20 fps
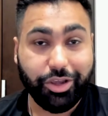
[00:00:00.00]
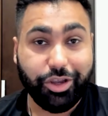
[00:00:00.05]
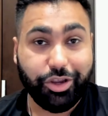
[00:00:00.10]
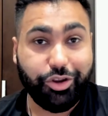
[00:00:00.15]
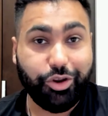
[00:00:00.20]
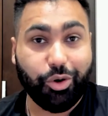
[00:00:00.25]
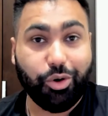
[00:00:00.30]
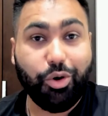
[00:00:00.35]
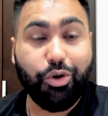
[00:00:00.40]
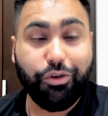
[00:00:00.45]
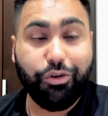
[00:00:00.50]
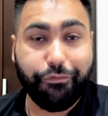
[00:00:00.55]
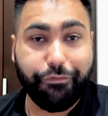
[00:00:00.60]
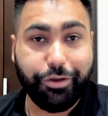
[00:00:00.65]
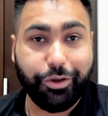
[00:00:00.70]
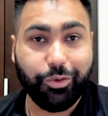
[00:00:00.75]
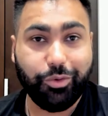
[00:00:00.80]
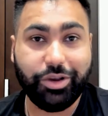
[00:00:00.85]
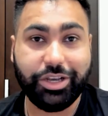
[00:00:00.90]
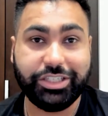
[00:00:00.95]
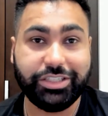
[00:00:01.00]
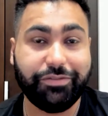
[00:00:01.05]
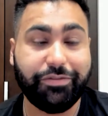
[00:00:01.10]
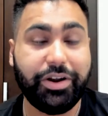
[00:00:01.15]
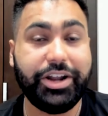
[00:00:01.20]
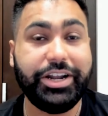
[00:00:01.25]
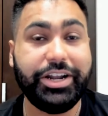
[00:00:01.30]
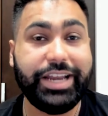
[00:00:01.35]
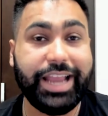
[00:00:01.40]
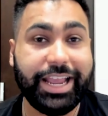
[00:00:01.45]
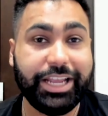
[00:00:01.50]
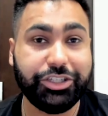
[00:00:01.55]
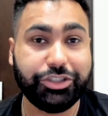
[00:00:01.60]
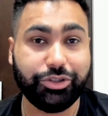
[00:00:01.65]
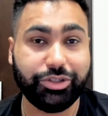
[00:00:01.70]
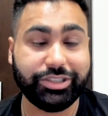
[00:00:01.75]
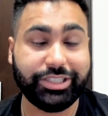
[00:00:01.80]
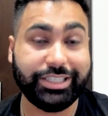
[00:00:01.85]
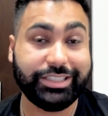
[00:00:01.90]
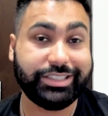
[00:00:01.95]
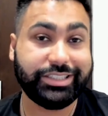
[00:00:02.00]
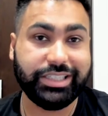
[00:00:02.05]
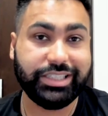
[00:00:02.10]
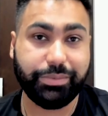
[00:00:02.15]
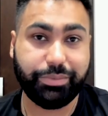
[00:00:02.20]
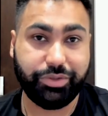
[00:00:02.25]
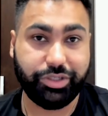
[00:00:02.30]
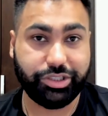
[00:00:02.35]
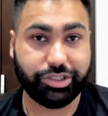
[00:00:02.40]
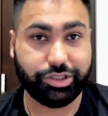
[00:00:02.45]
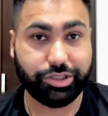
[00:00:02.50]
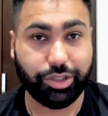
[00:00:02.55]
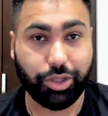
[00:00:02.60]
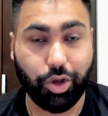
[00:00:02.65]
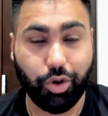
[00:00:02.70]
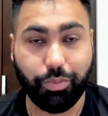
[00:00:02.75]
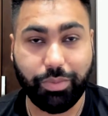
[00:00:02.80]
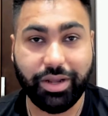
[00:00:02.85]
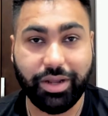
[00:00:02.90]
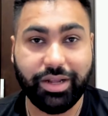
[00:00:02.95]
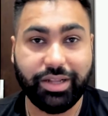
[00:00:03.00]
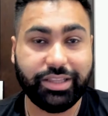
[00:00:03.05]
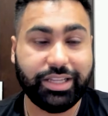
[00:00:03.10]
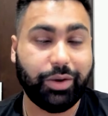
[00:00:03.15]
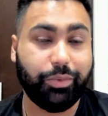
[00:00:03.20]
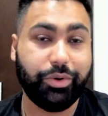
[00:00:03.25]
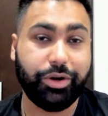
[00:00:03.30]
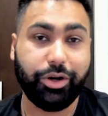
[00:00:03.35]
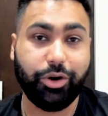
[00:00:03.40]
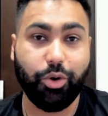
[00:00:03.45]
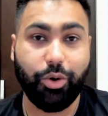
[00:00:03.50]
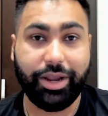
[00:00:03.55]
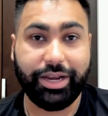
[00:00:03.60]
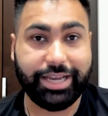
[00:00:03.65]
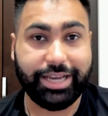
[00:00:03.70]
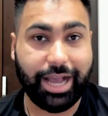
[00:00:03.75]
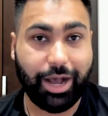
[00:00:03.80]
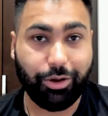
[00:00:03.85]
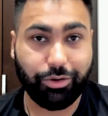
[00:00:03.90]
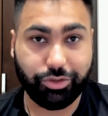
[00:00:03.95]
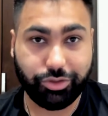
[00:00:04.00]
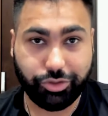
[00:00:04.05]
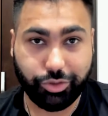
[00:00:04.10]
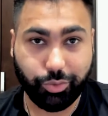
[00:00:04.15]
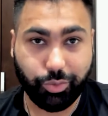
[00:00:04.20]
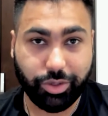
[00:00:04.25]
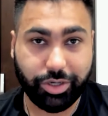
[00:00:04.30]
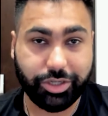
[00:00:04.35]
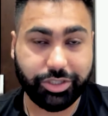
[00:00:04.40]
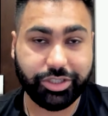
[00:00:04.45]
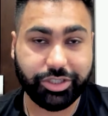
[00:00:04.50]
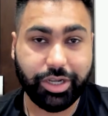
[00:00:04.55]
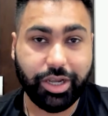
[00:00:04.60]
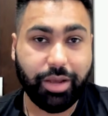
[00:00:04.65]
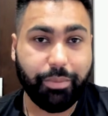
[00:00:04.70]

your own view is a very dangerous and slippery slope that we're going down towards,